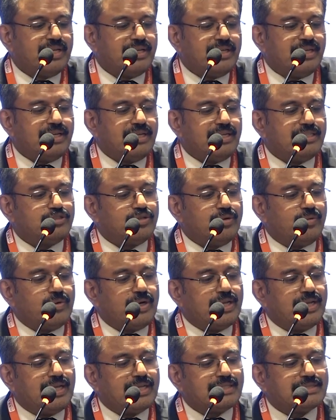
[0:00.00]
Here is the
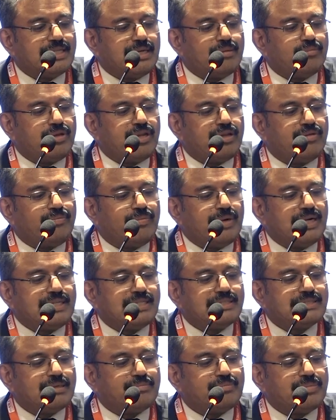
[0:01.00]
one example of
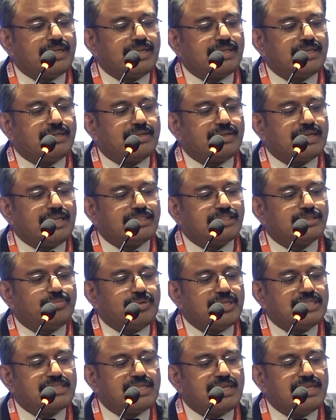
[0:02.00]
multiseptated
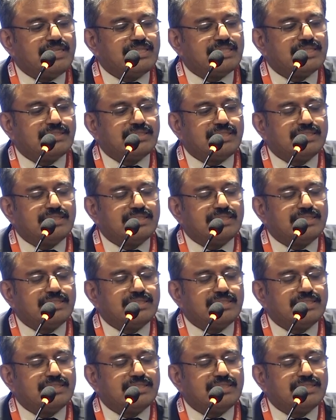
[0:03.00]
transspatial lesion.